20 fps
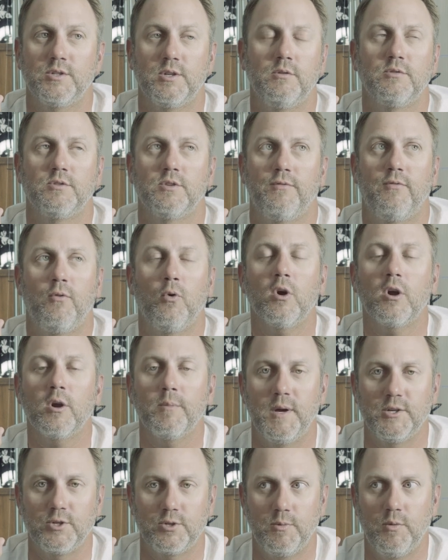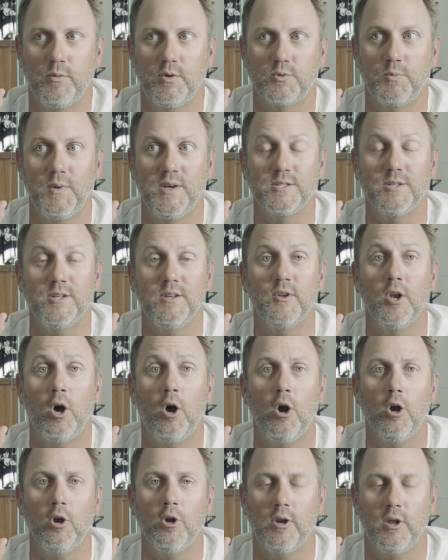and it was a fork measurement, which makes it even
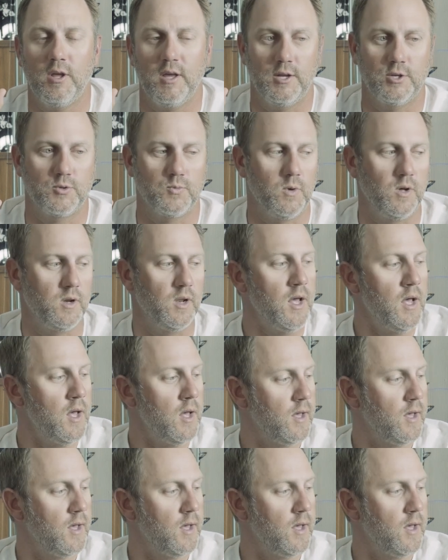harder to catch one.